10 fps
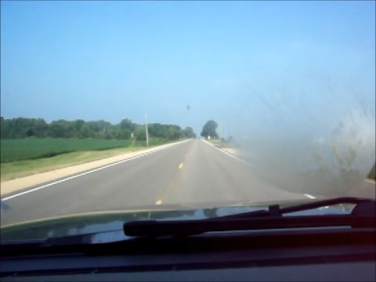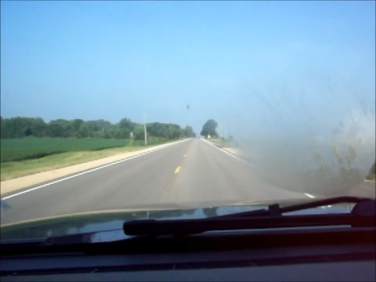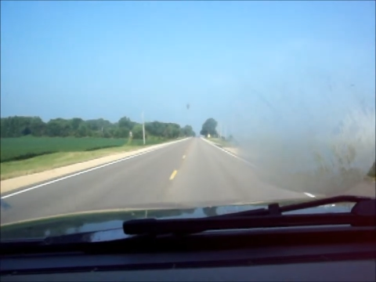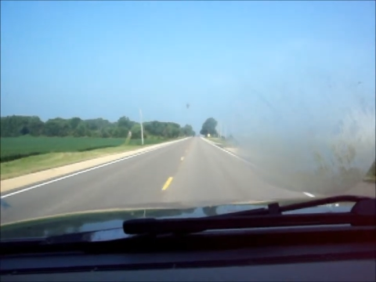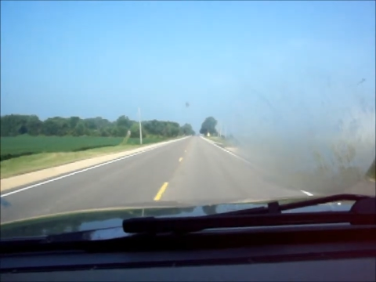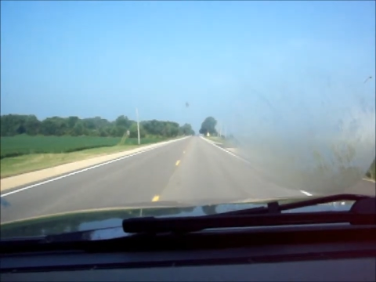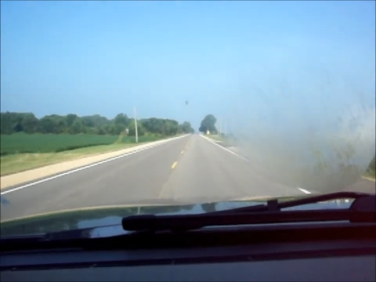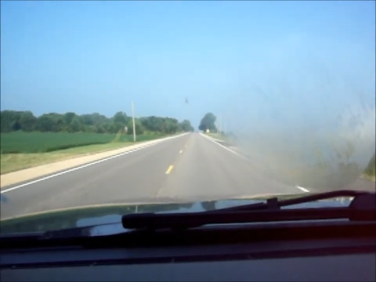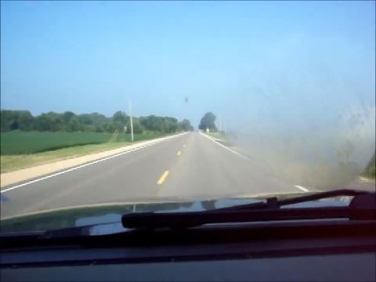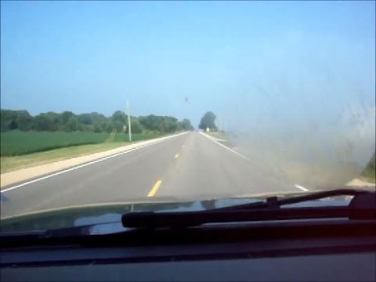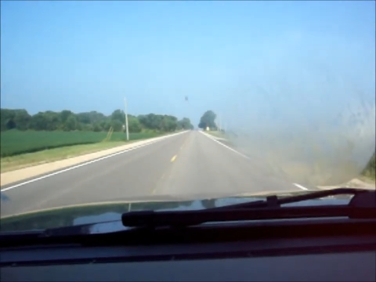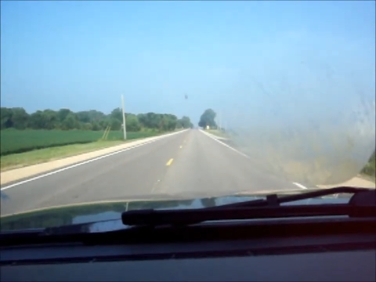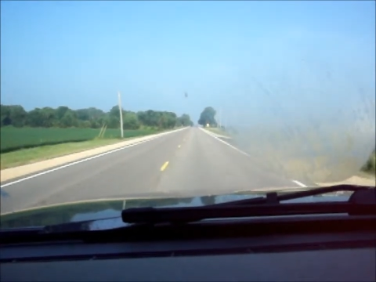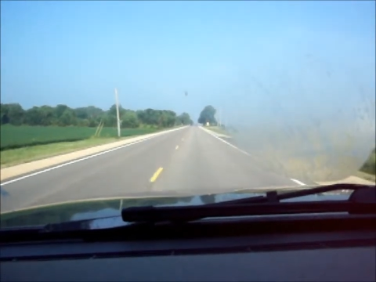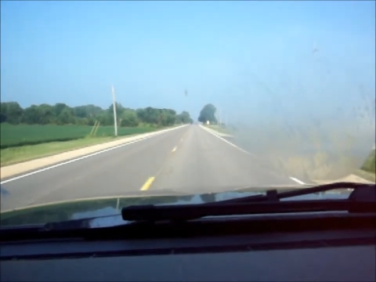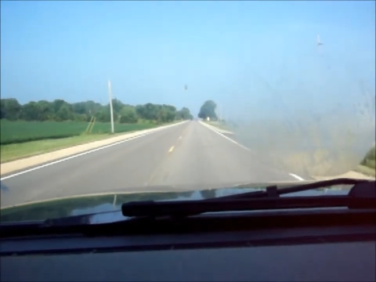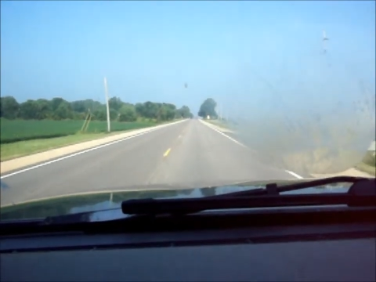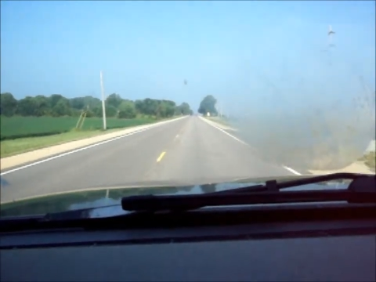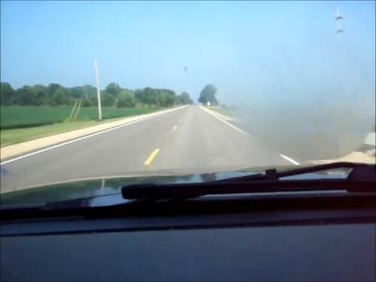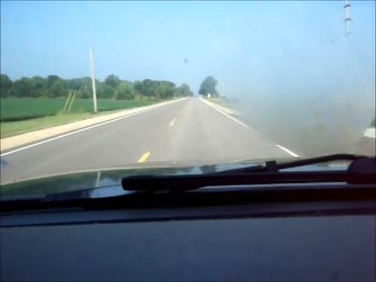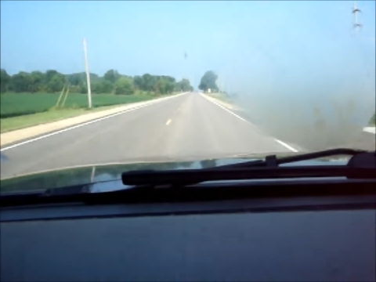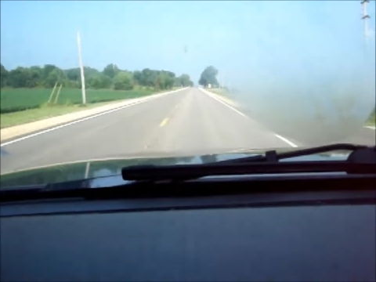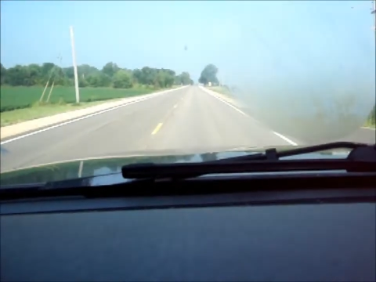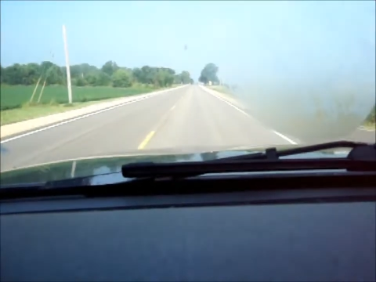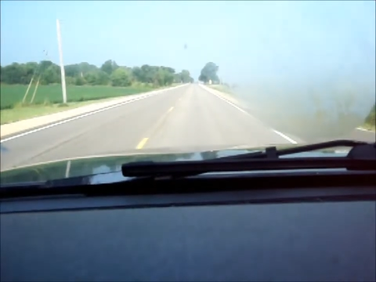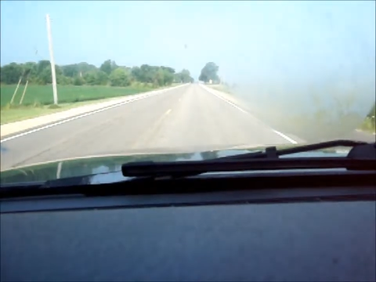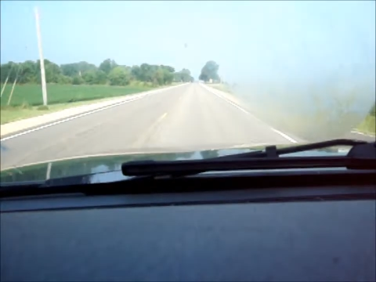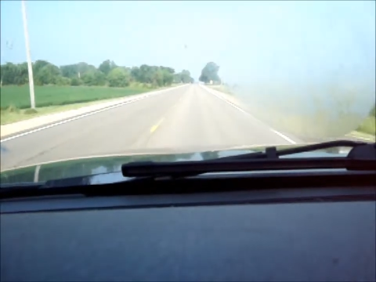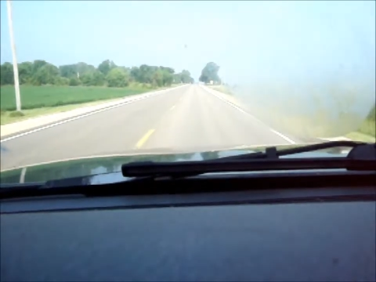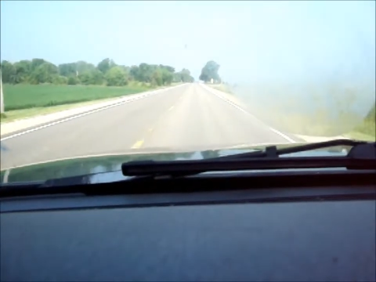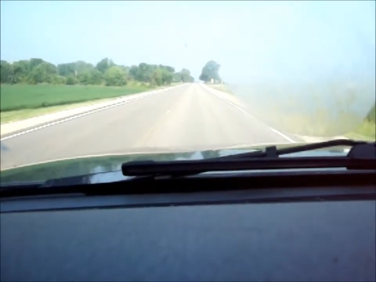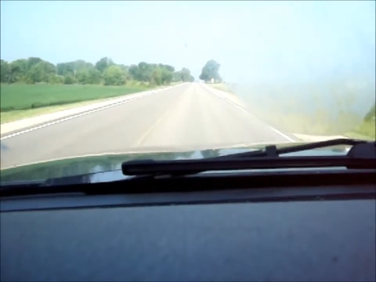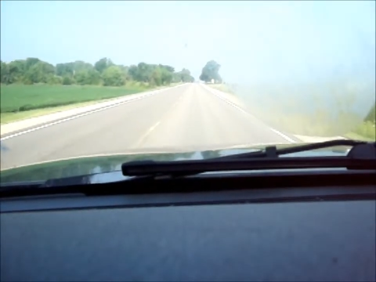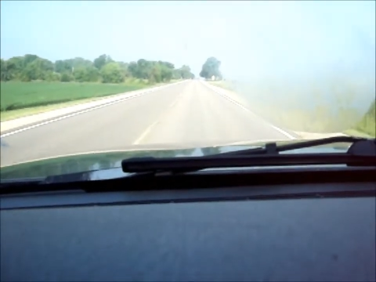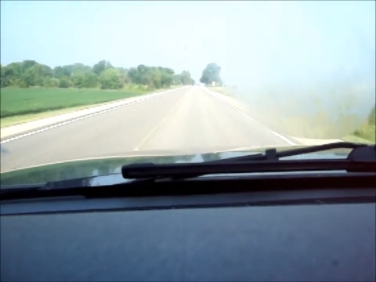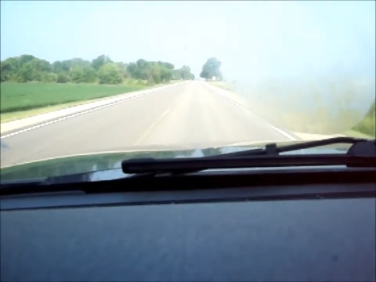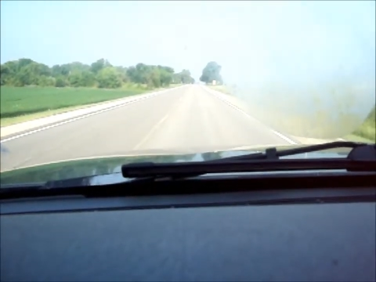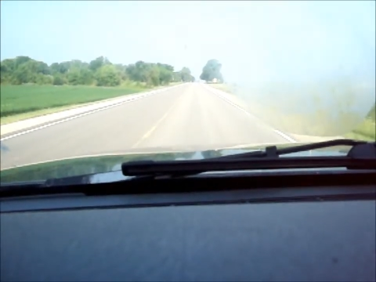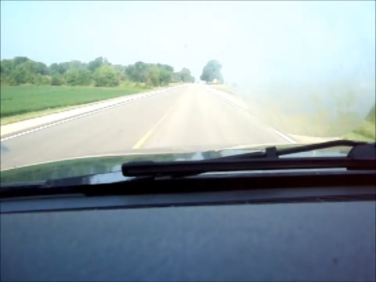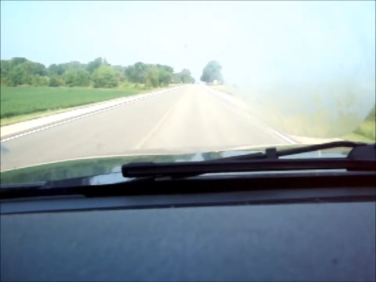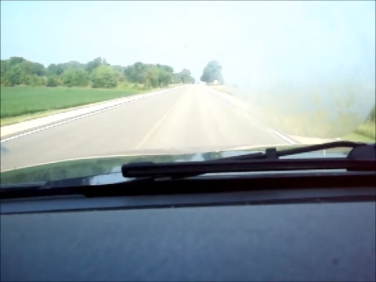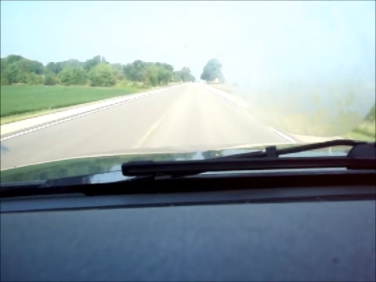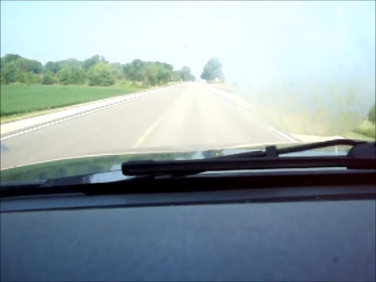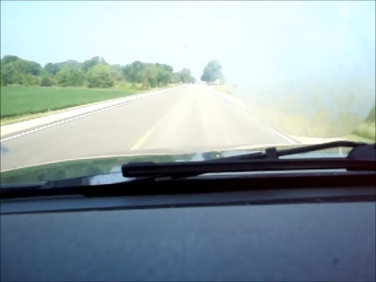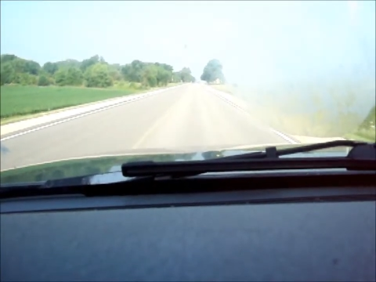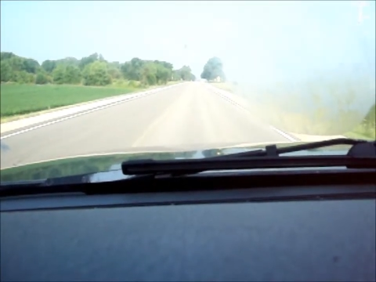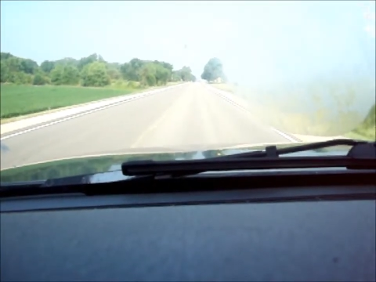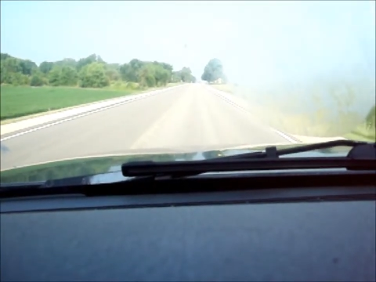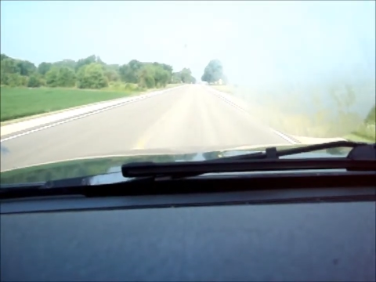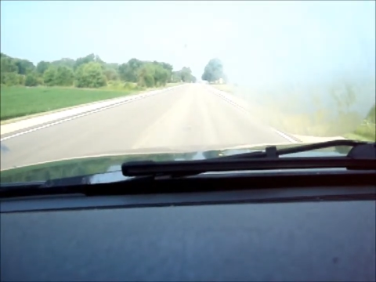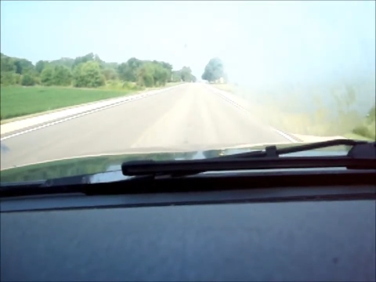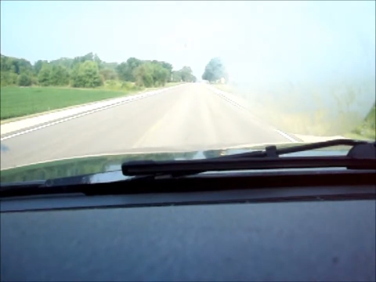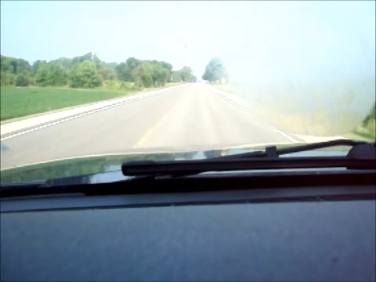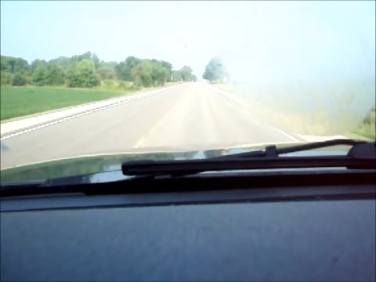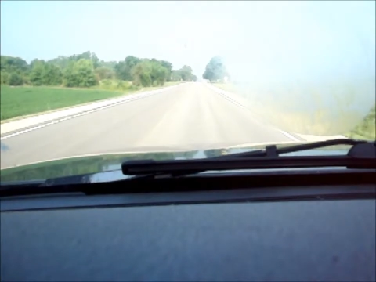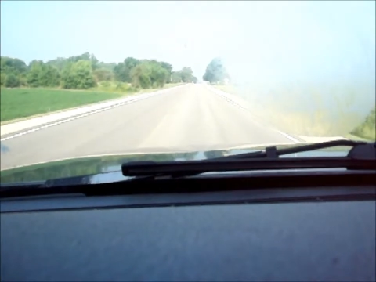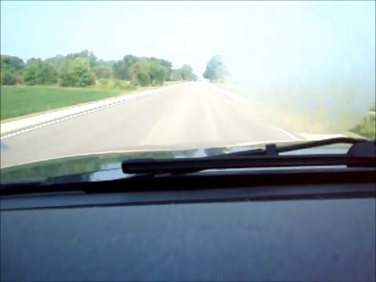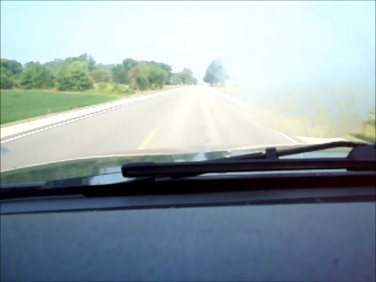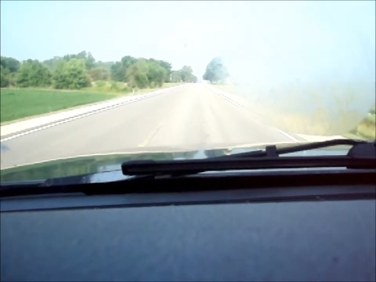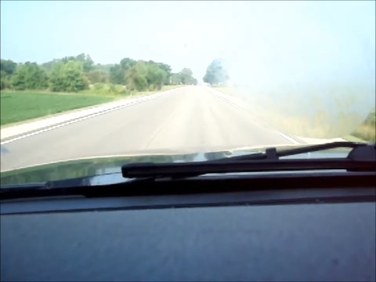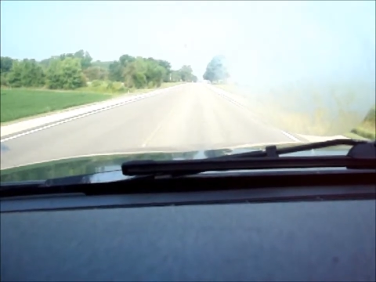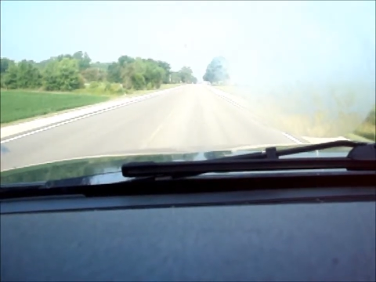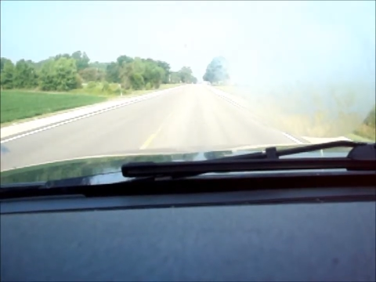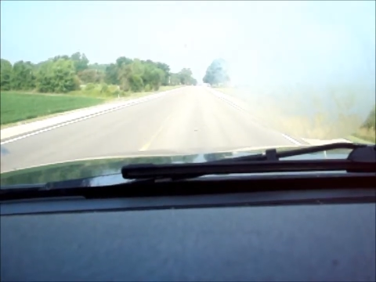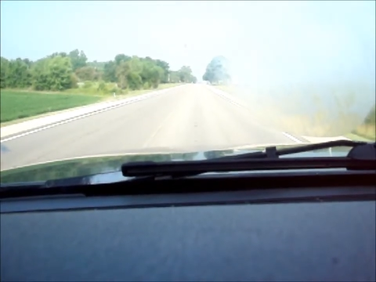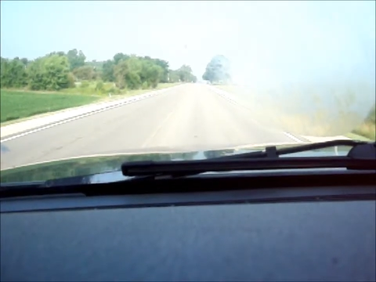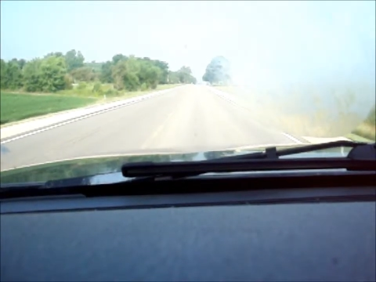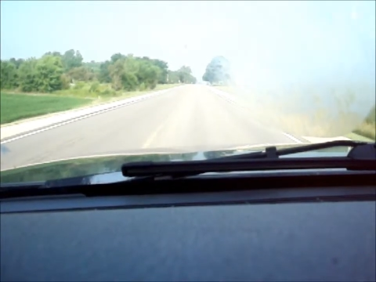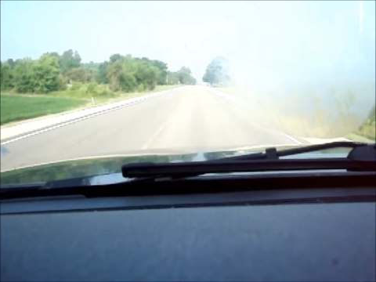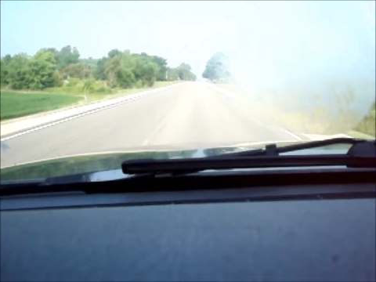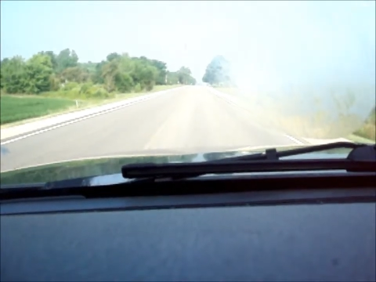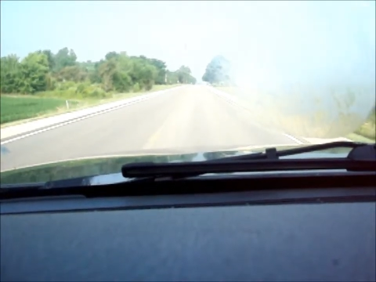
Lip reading: No face is visible, so there are no lips to read.